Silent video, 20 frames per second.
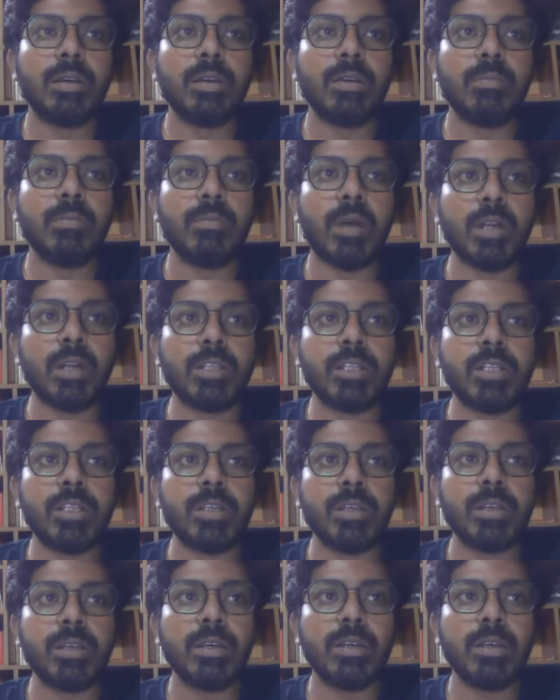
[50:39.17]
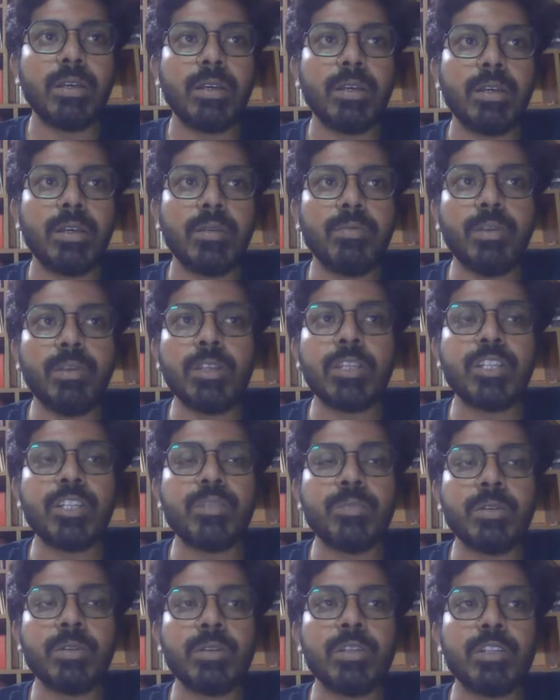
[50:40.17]
But Mohitash
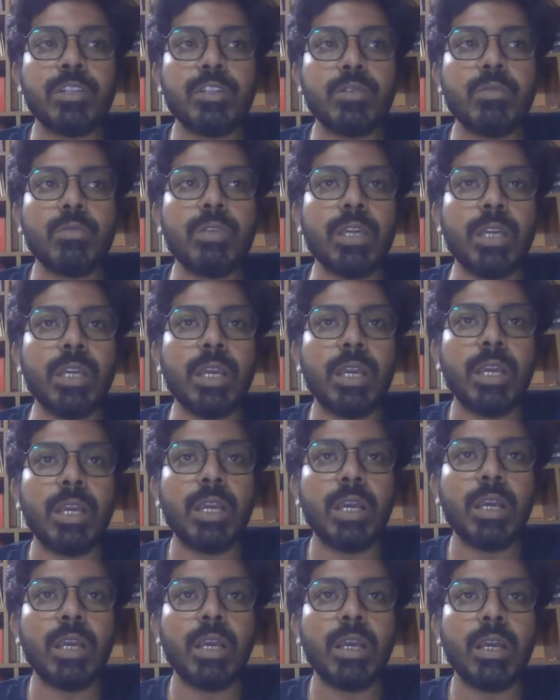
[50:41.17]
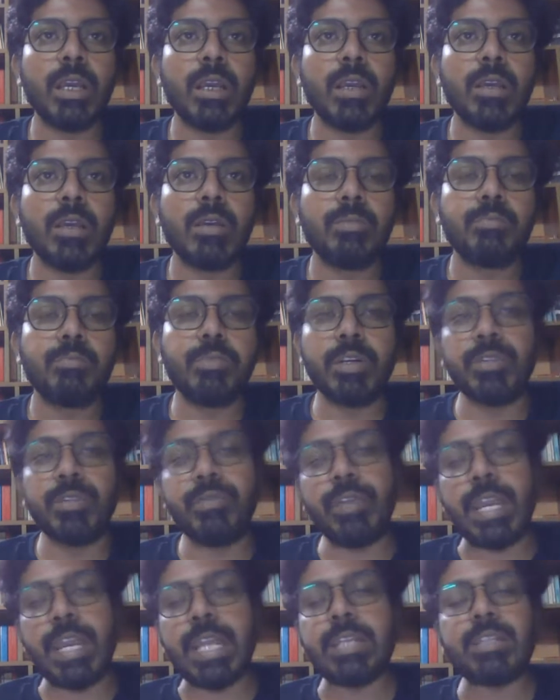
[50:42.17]
Mandal's story
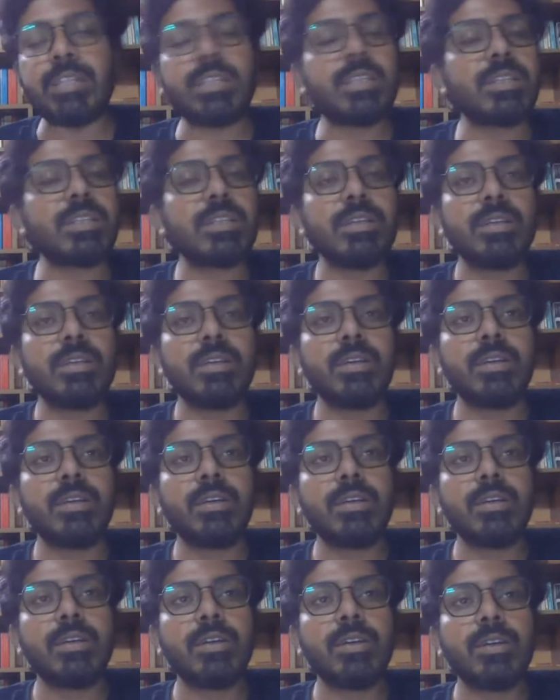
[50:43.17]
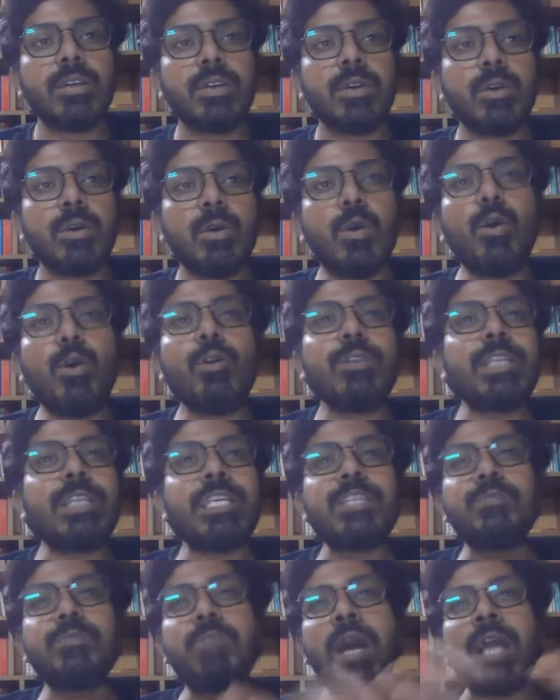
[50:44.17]
pervades all
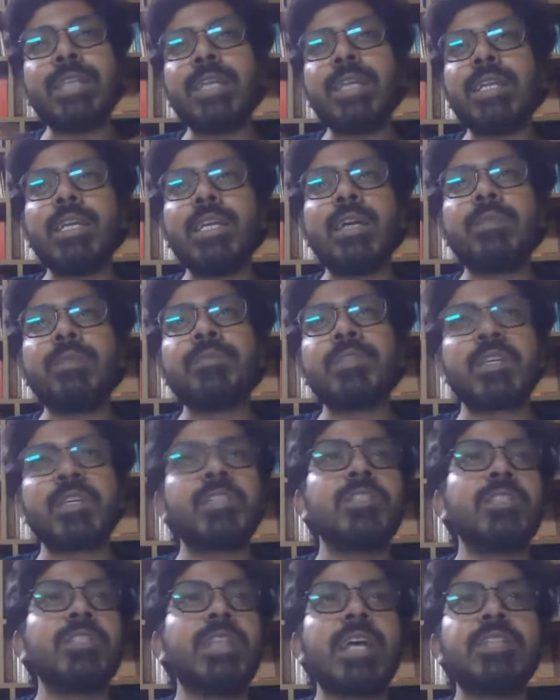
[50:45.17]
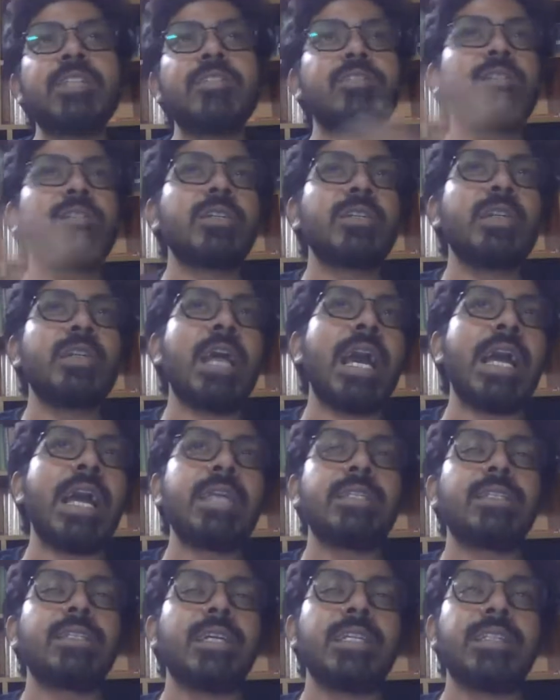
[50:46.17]
this binary of Sanskritization
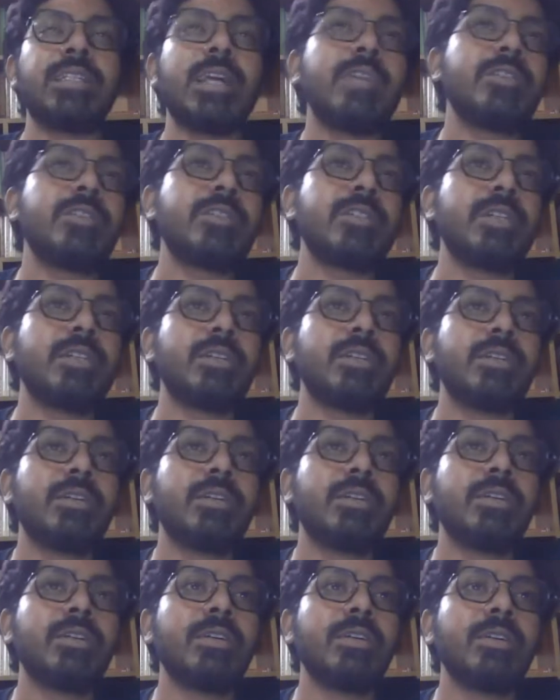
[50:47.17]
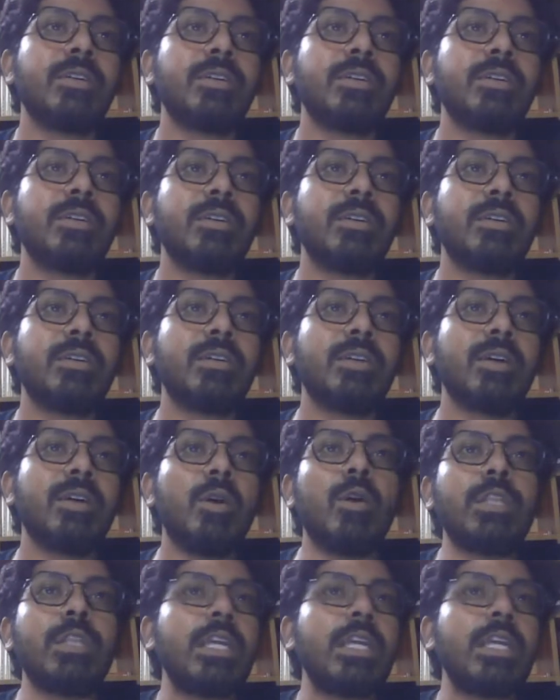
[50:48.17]
and Dalitization, all the